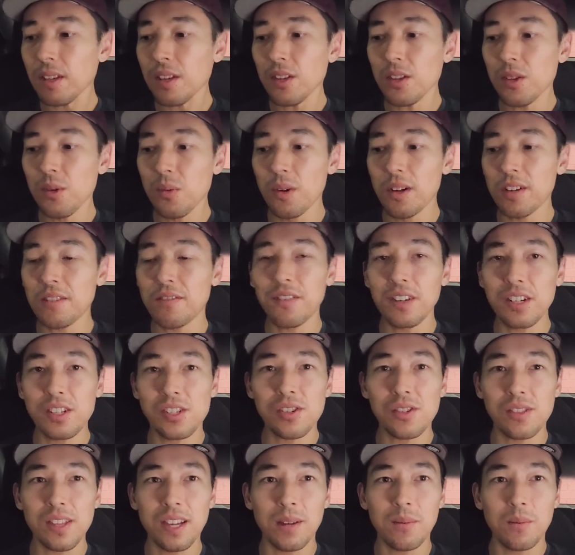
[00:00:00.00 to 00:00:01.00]
The one
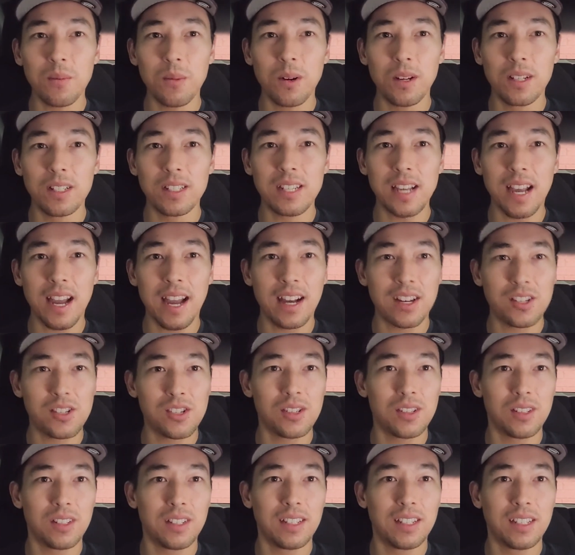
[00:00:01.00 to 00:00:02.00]
feature that was
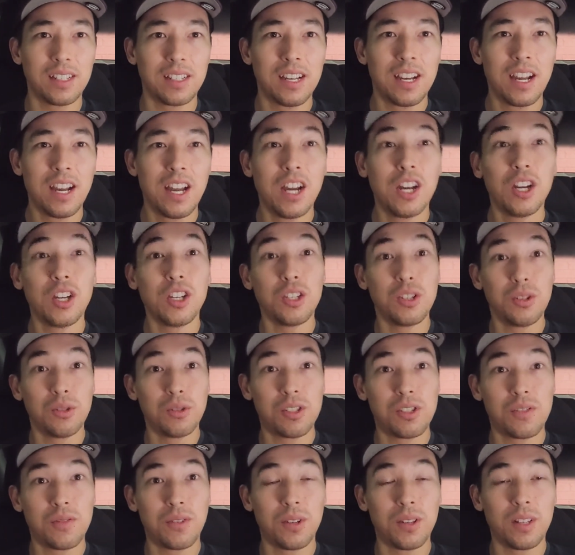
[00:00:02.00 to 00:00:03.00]
actually
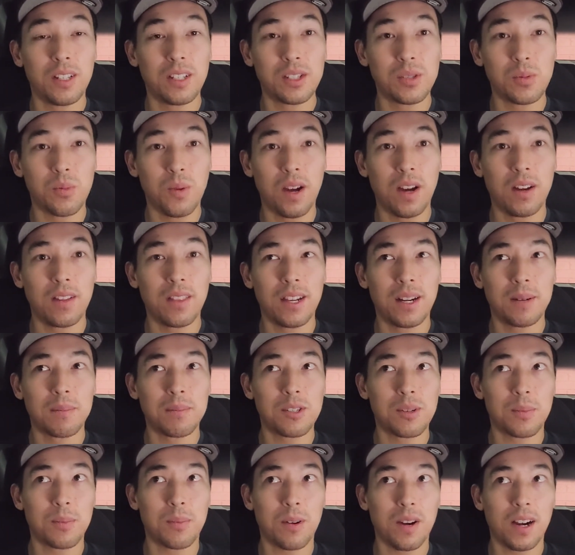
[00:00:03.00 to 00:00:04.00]
useful as well, that I'm
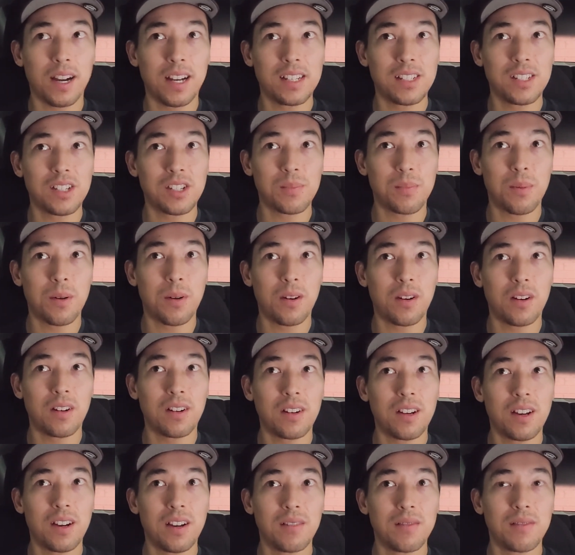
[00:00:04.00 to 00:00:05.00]
surprised is
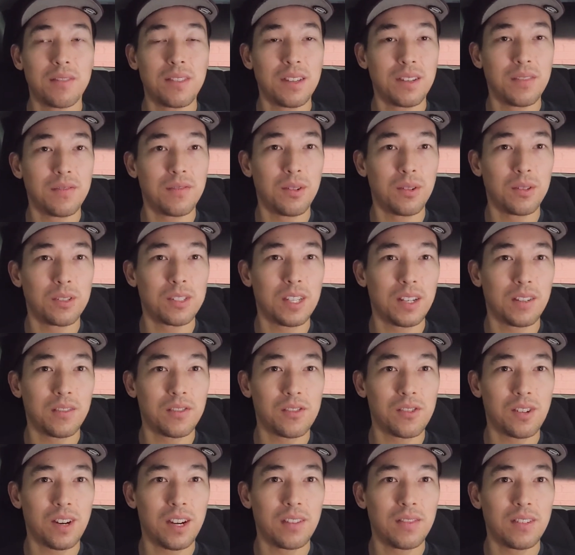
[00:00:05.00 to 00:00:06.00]
part of the full
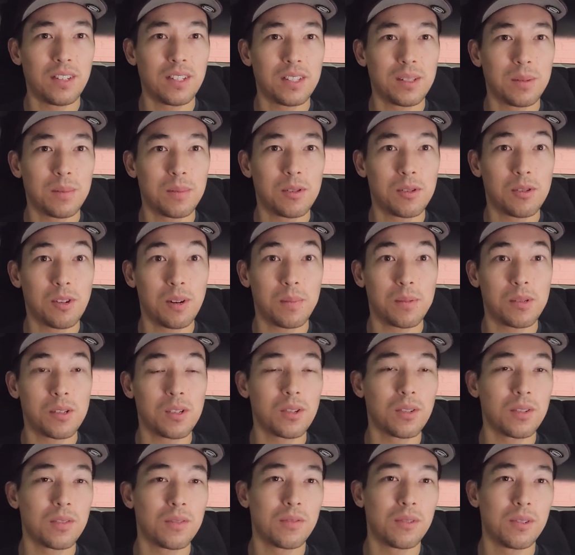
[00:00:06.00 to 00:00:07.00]
self-driving
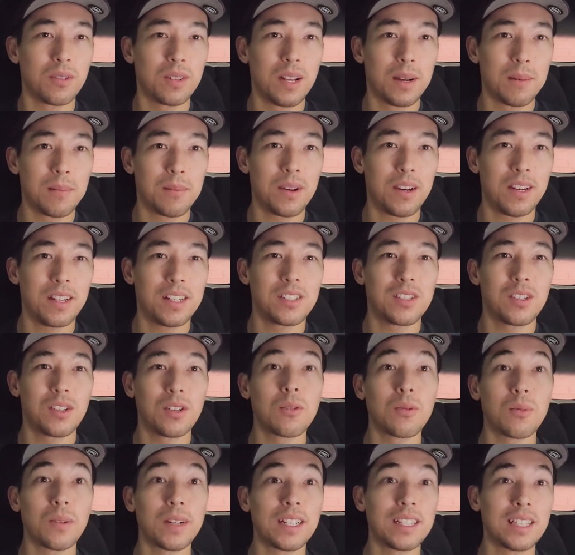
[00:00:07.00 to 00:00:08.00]
subscription or full upgrade, is the
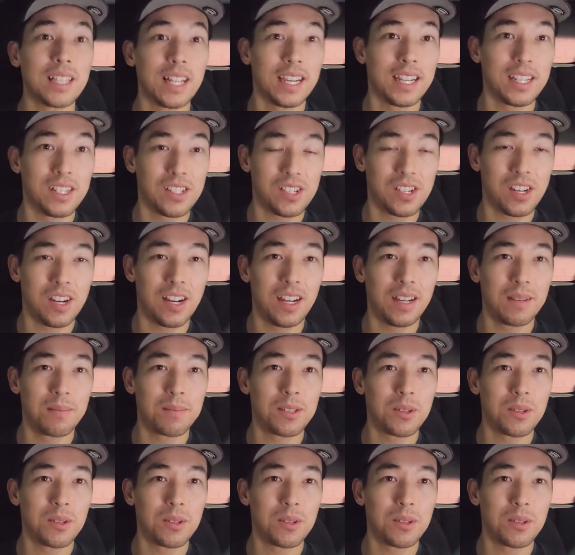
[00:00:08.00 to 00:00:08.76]
green light chime.